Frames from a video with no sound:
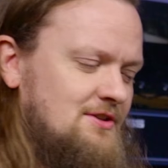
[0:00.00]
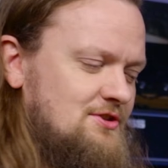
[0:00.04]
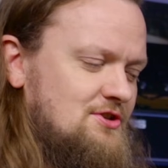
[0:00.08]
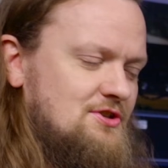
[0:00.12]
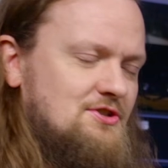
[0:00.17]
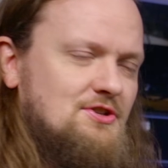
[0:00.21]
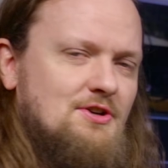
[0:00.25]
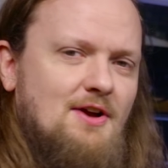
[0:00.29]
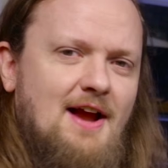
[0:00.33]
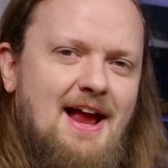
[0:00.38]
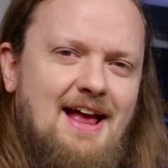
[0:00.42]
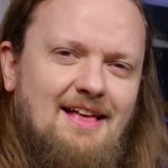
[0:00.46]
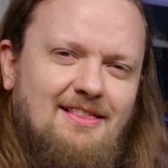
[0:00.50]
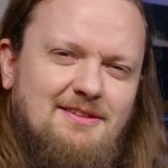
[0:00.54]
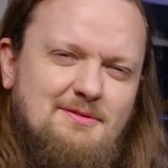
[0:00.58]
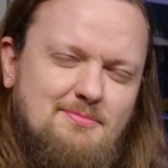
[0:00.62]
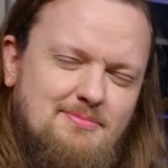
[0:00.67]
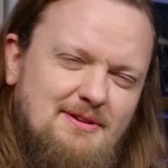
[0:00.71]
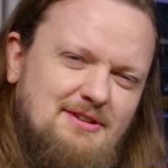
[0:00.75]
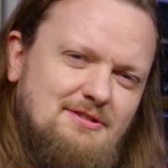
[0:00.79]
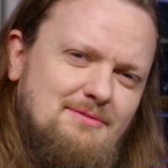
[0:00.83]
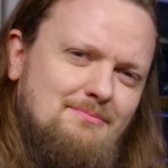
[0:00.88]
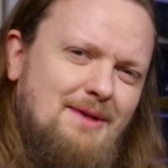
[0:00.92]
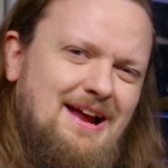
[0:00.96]
just your hands,
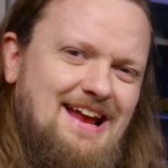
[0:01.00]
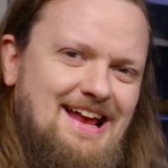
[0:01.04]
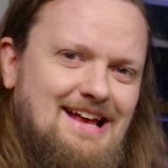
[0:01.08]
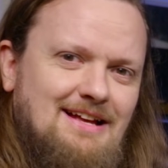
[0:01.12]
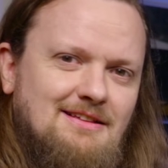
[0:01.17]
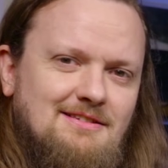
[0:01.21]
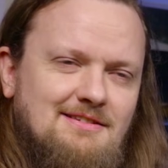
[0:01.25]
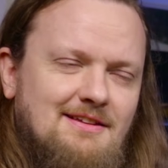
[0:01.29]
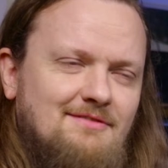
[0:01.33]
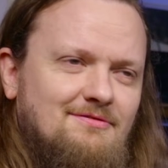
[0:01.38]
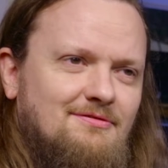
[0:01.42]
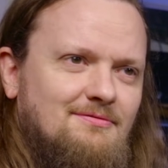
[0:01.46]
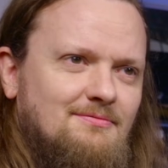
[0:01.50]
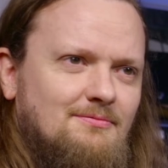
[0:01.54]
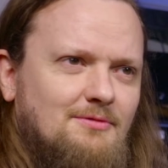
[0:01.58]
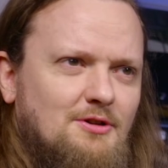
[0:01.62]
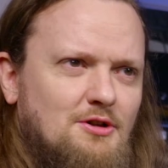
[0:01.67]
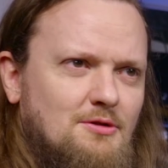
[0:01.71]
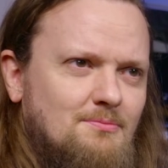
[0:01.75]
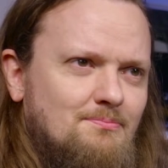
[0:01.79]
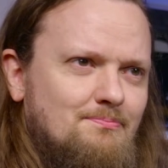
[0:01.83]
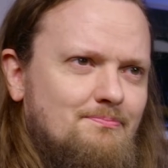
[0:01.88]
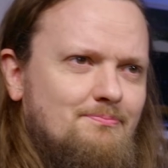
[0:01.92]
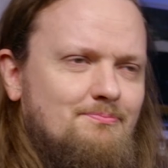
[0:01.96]
especially my hands,
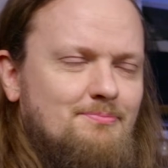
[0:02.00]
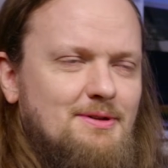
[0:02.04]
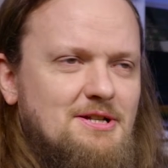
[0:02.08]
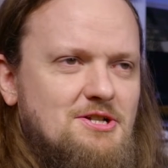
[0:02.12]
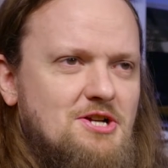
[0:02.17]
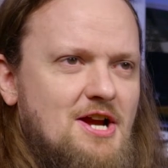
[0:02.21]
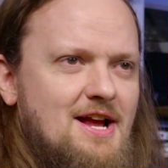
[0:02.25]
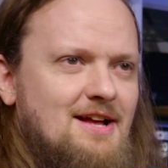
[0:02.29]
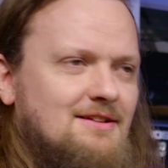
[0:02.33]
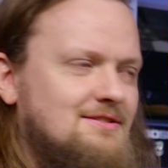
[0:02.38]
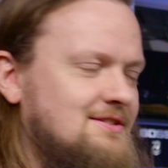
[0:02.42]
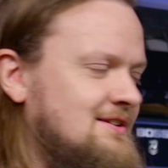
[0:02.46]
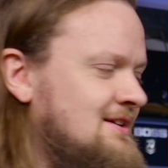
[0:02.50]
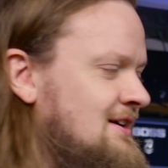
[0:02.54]
little bitch hands.